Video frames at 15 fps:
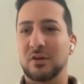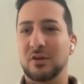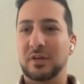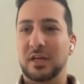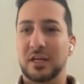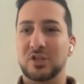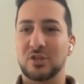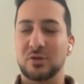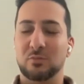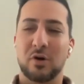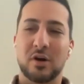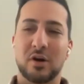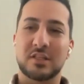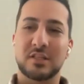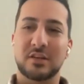They don't get you.
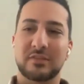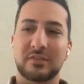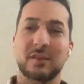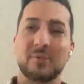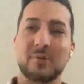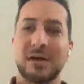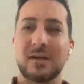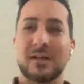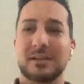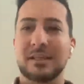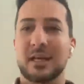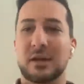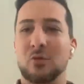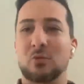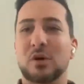Parts of them
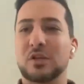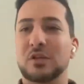don't